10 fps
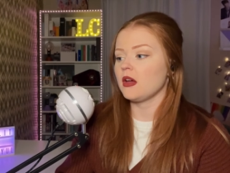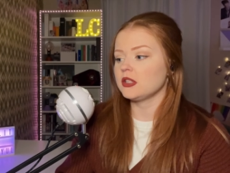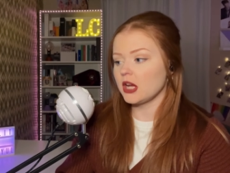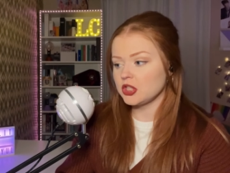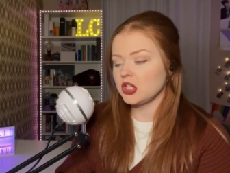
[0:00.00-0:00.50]

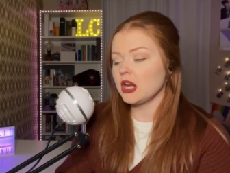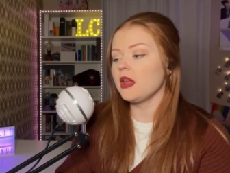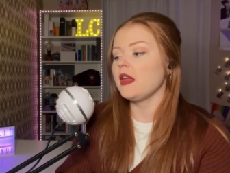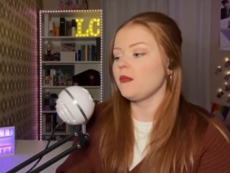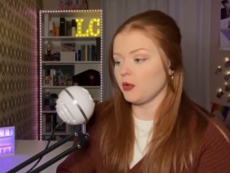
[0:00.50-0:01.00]
touching
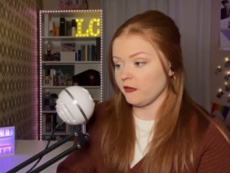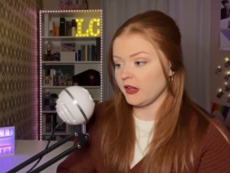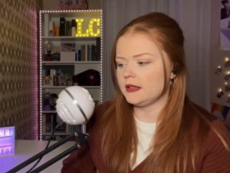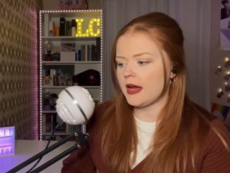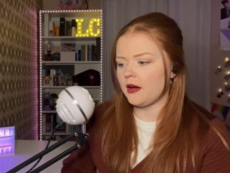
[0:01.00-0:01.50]
and moving.
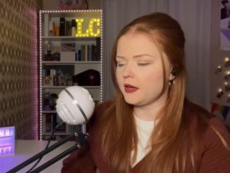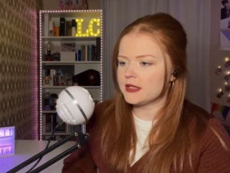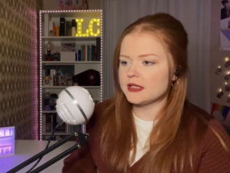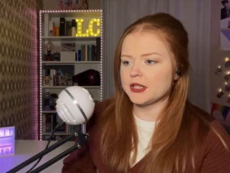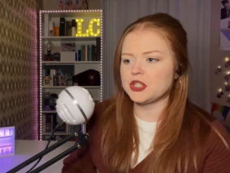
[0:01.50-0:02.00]
Now,
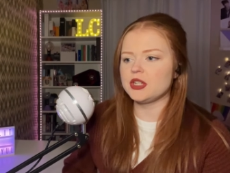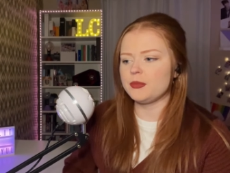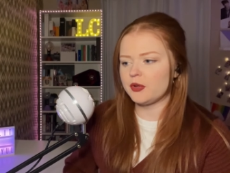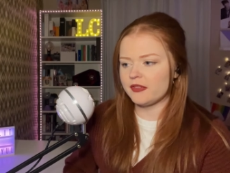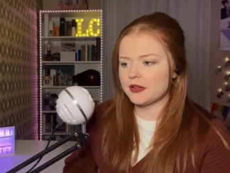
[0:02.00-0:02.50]
is touching and
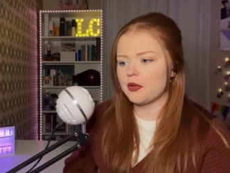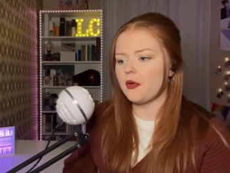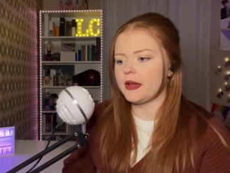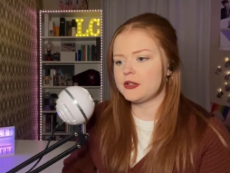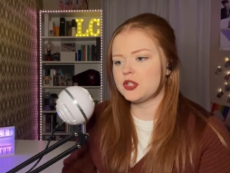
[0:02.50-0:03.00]
moving
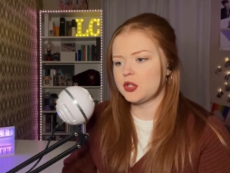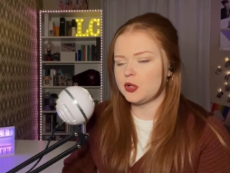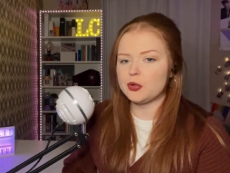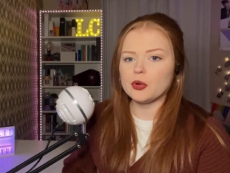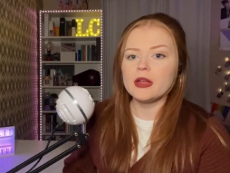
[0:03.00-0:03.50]
going
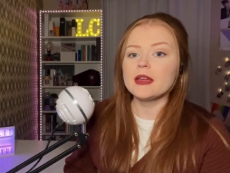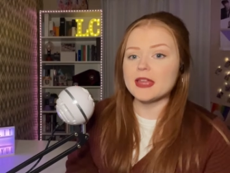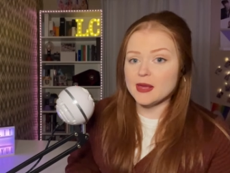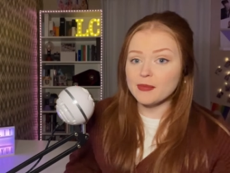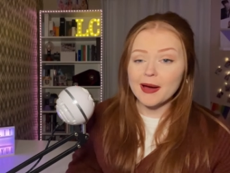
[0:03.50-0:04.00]
to
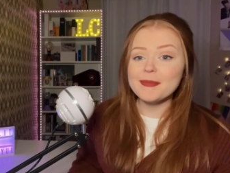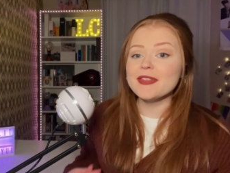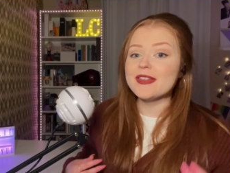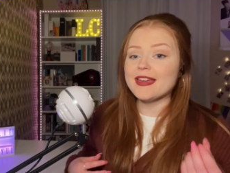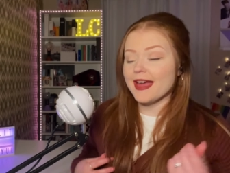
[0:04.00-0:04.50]
keep up
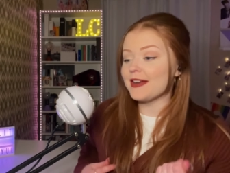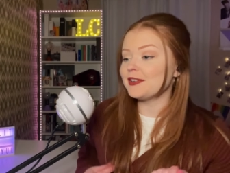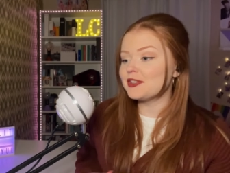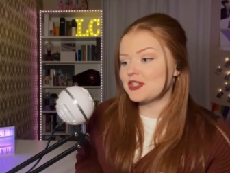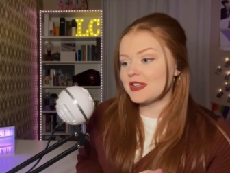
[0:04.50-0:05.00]
the
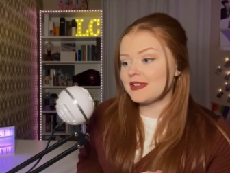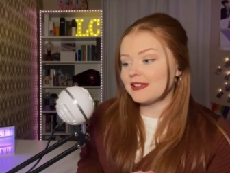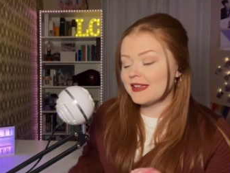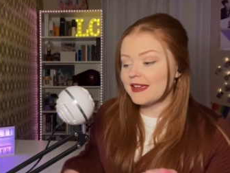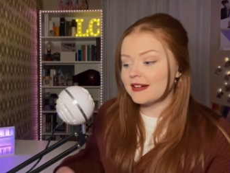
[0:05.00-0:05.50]
energy
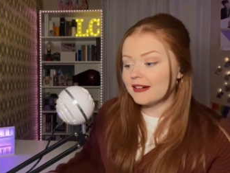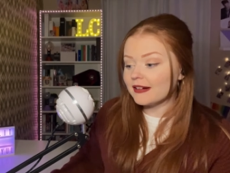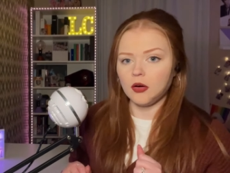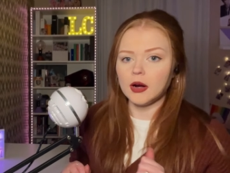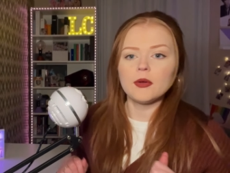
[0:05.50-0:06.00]
here?
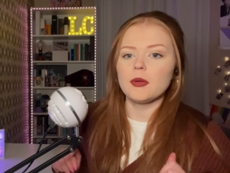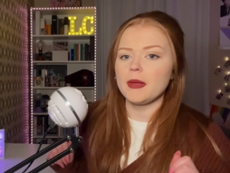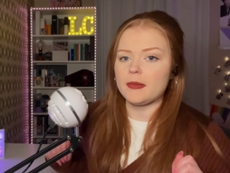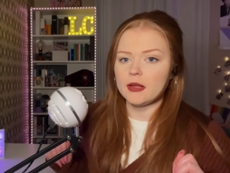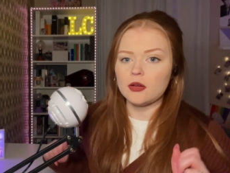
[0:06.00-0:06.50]
Or are we
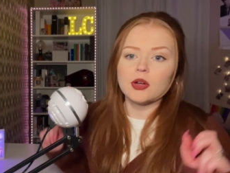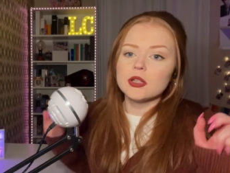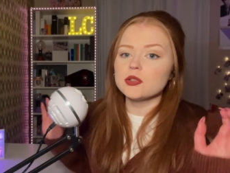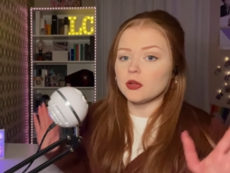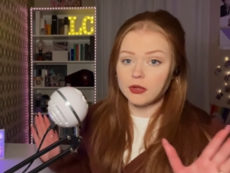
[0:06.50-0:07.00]
maybe going
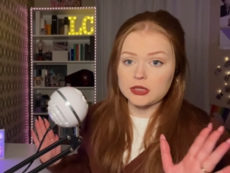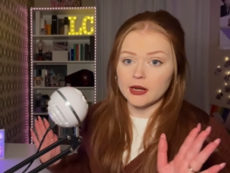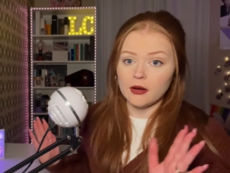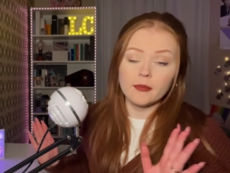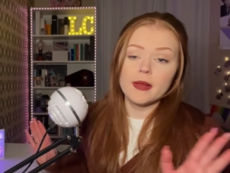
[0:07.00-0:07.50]
to slow it
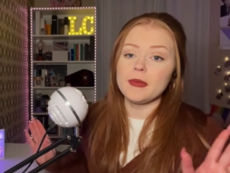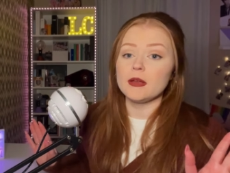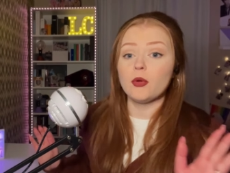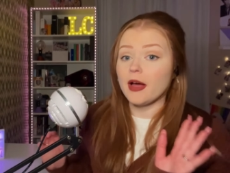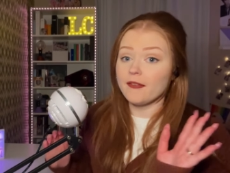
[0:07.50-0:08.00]
down? Maybe
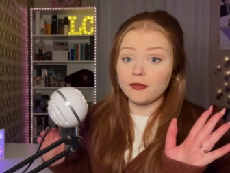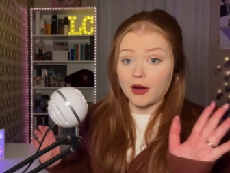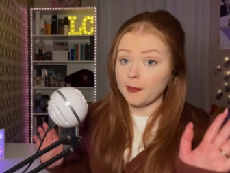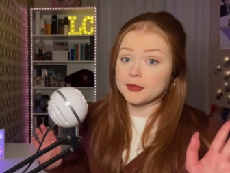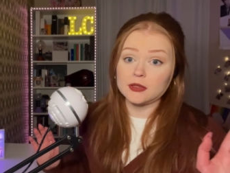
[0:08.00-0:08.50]
we'll have a
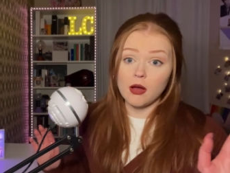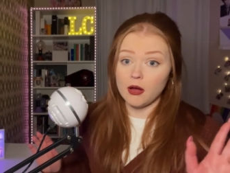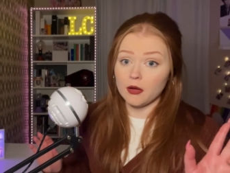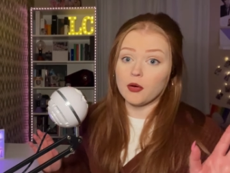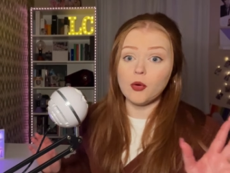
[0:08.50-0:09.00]
rap
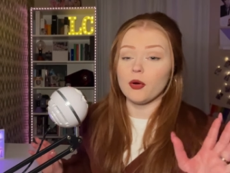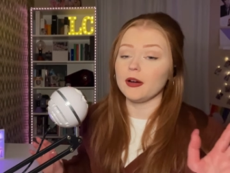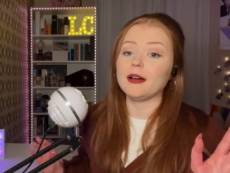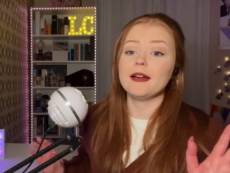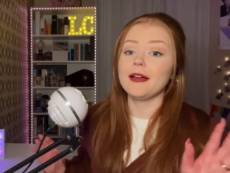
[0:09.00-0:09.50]
song or